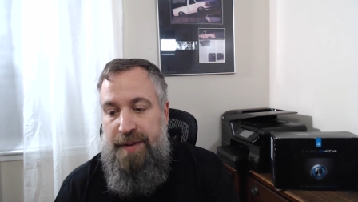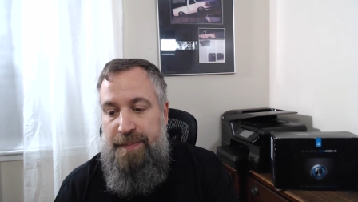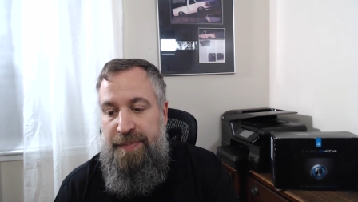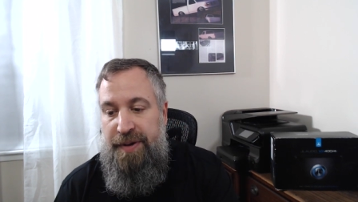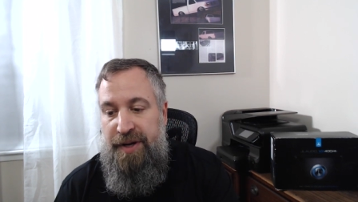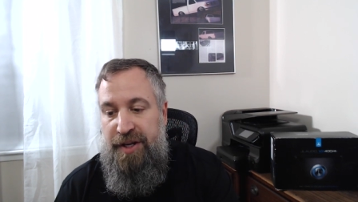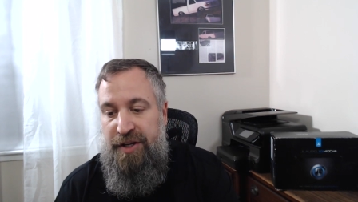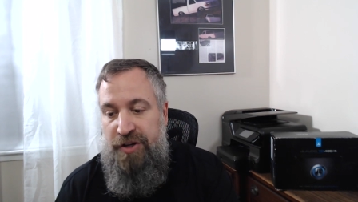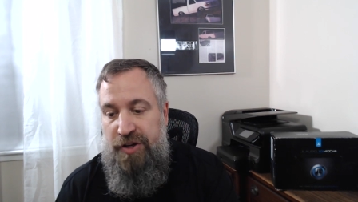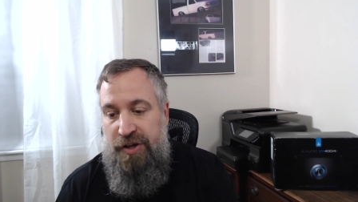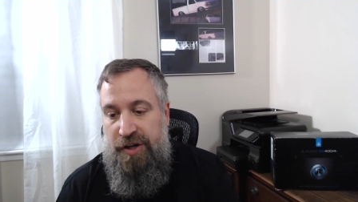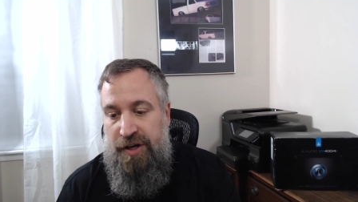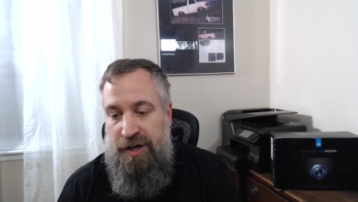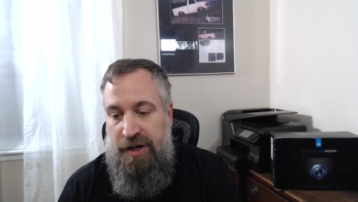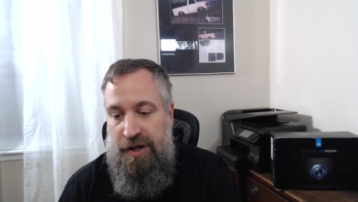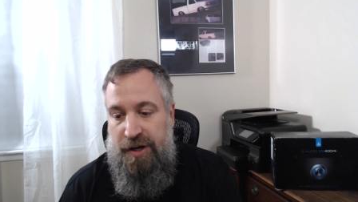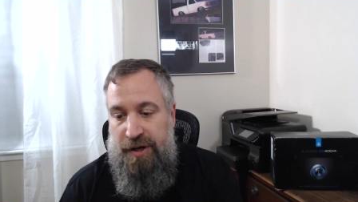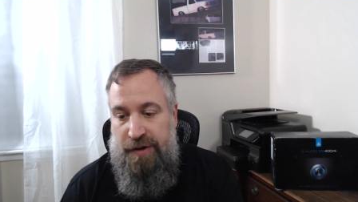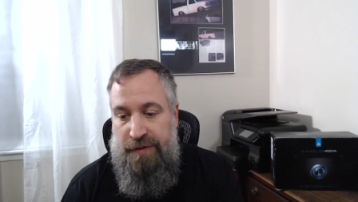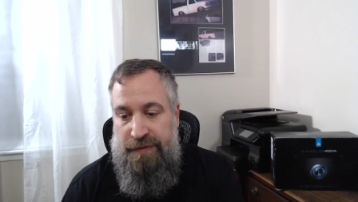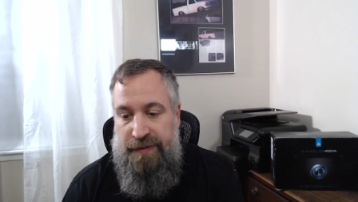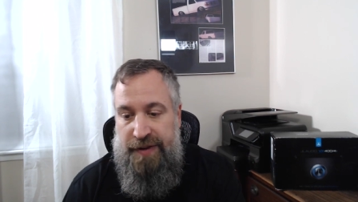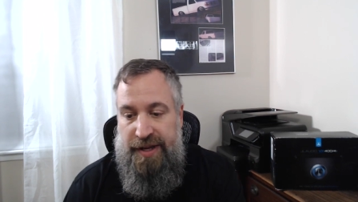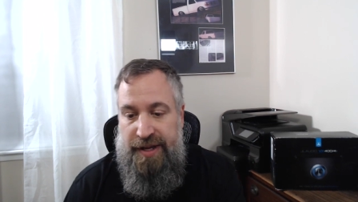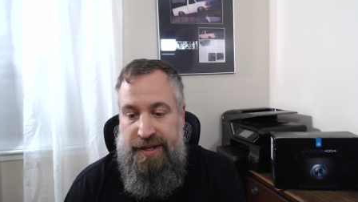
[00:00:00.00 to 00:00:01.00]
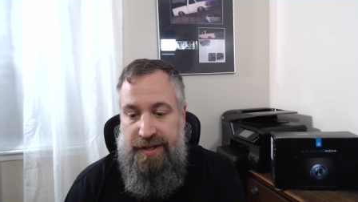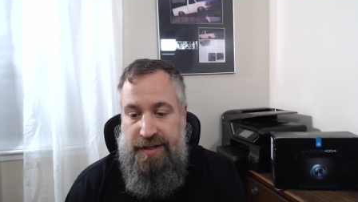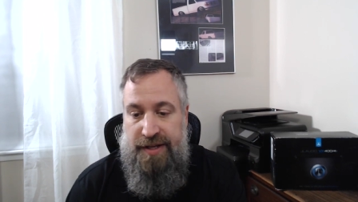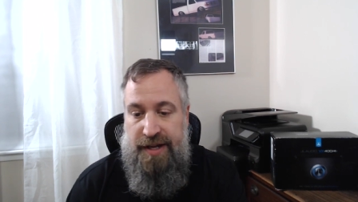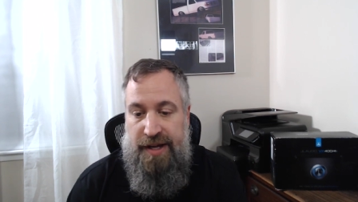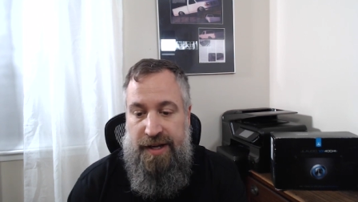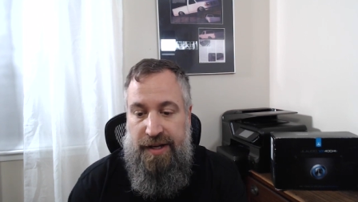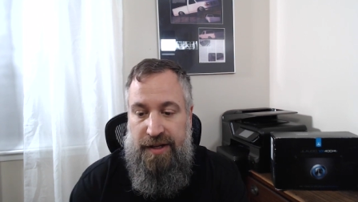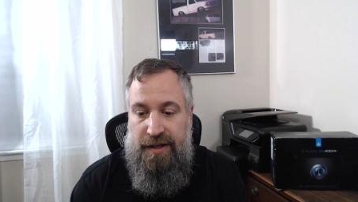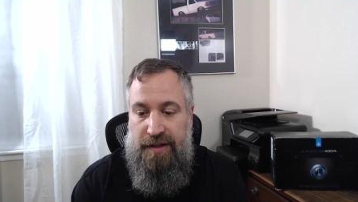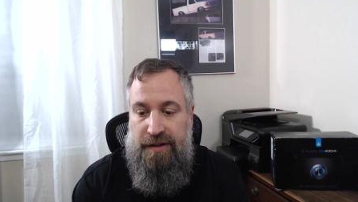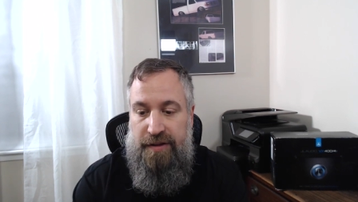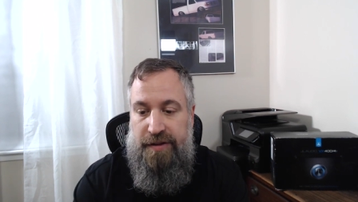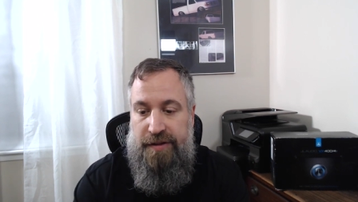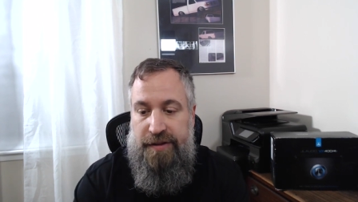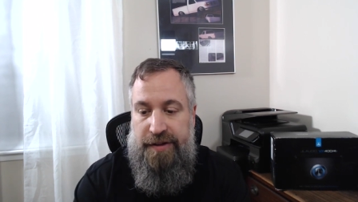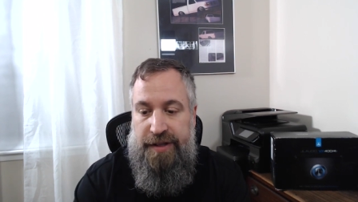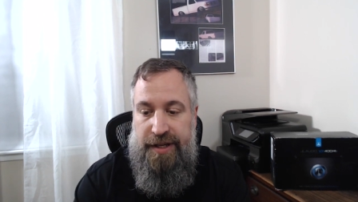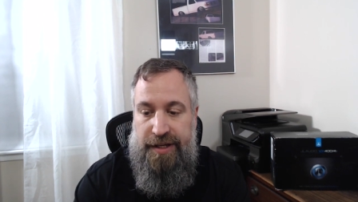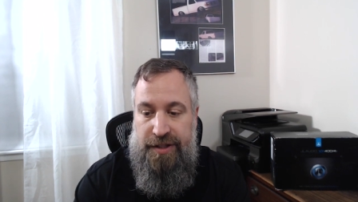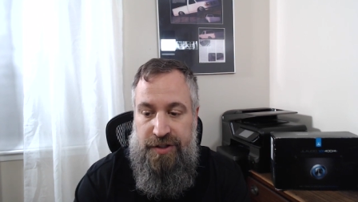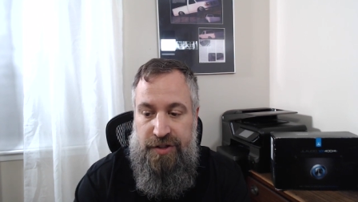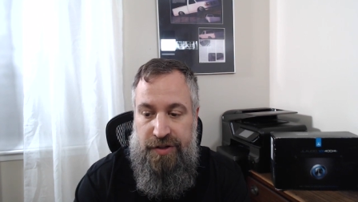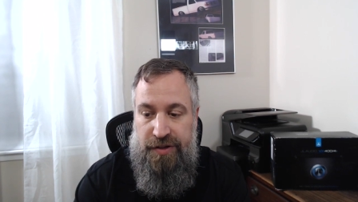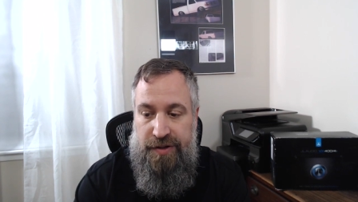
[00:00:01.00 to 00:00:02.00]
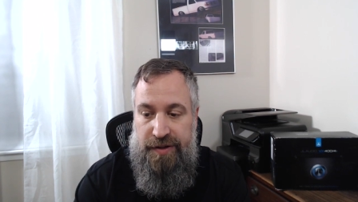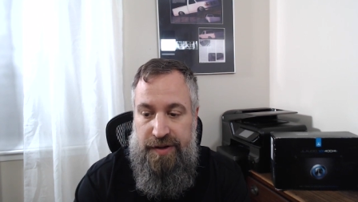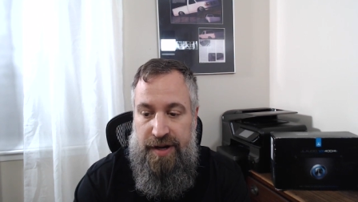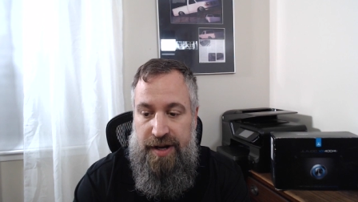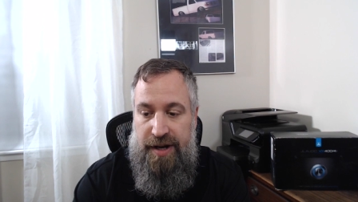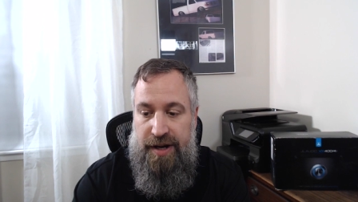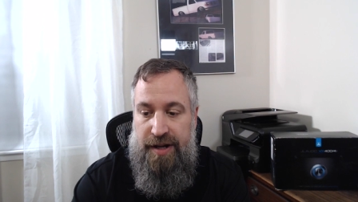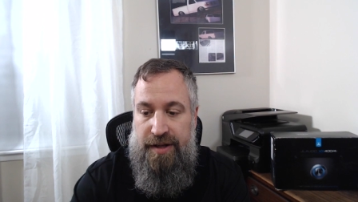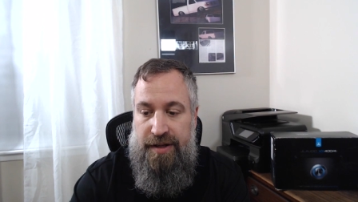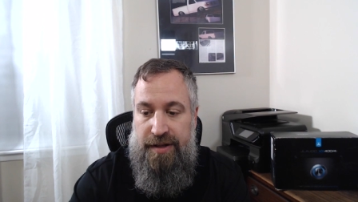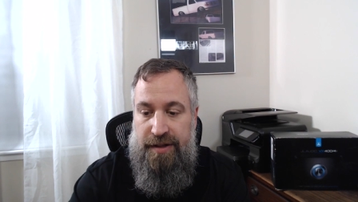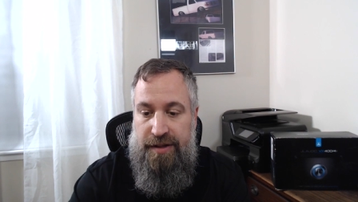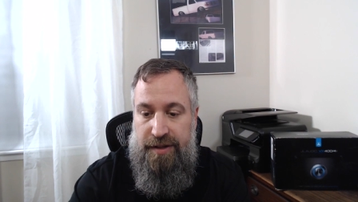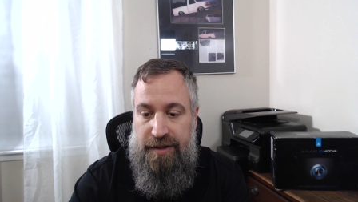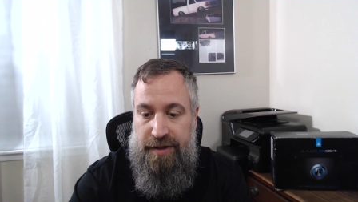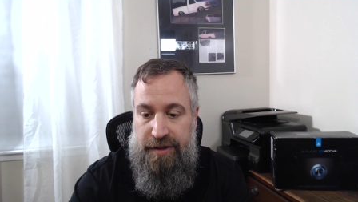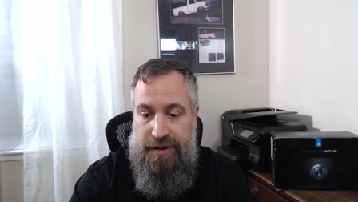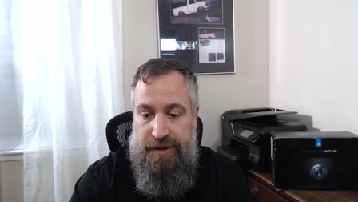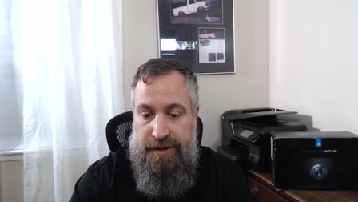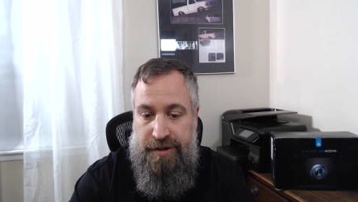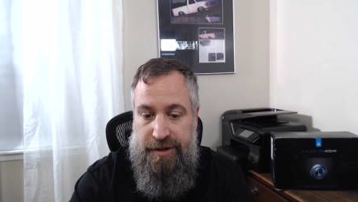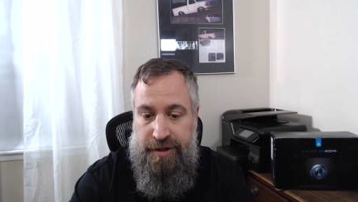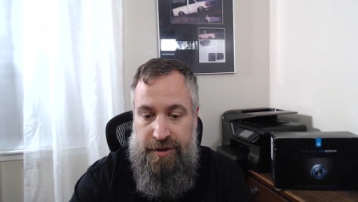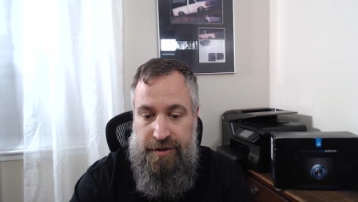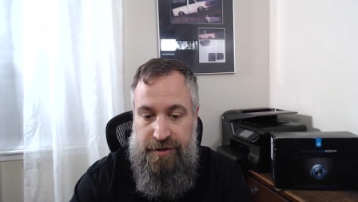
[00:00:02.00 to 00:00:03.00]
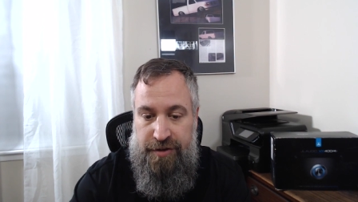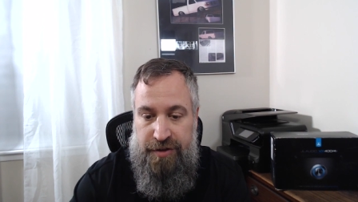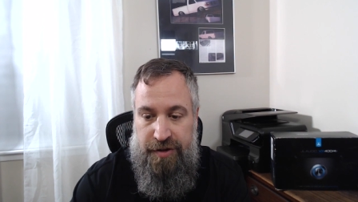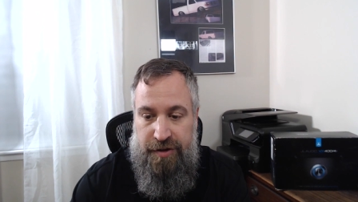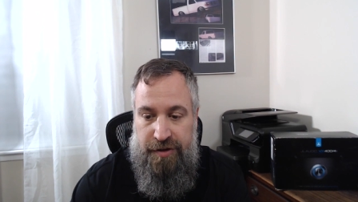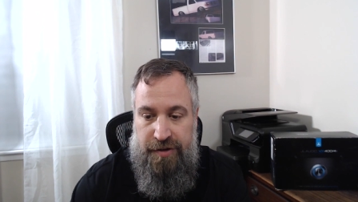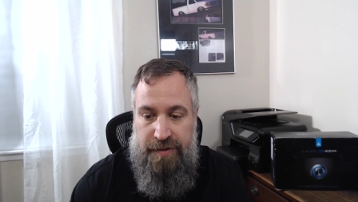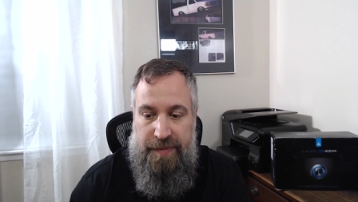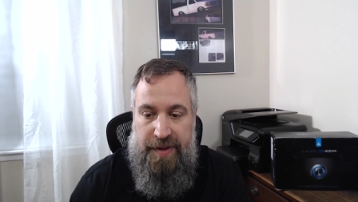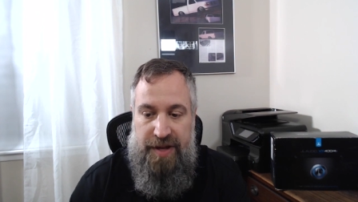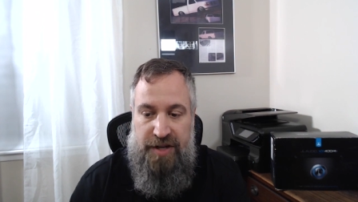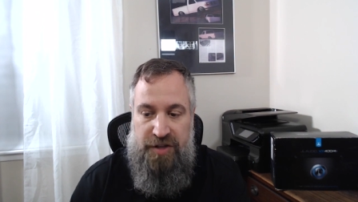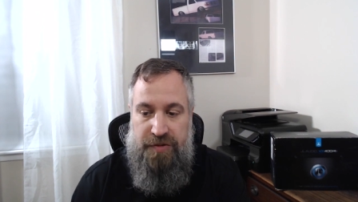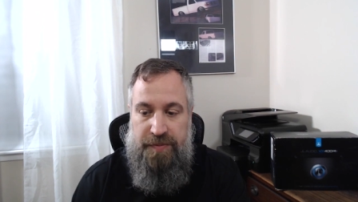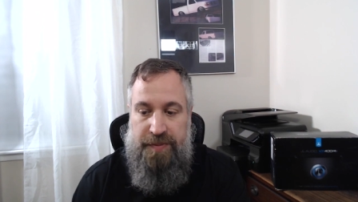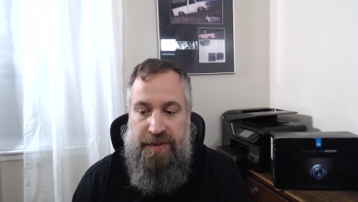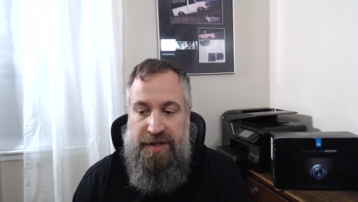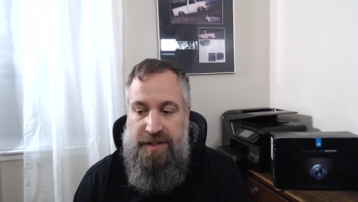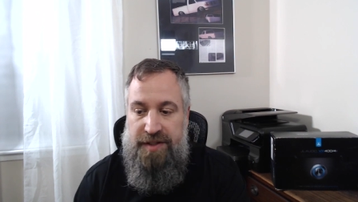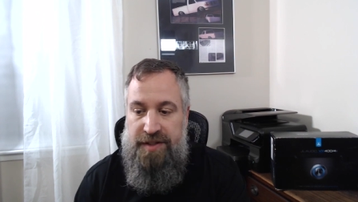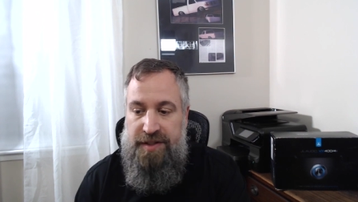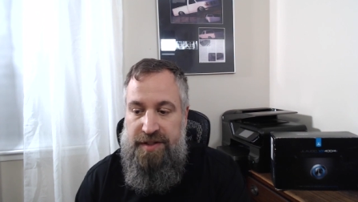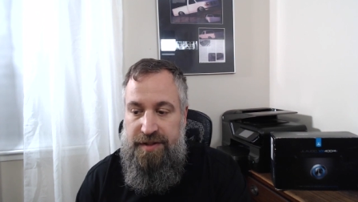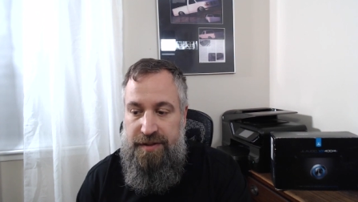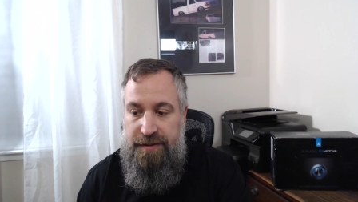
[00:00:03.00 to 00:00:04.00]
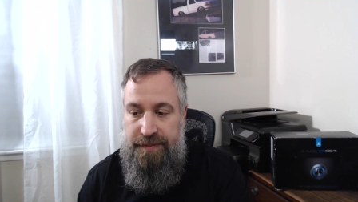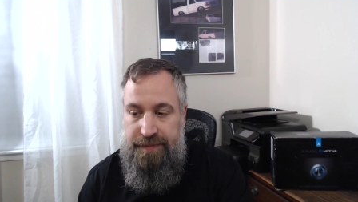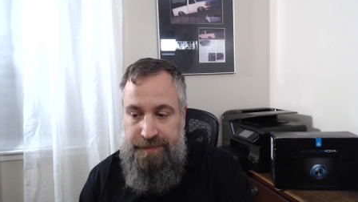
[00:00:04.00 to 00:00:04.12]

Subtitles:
picked your curve and taken a look at your acoustical measurements.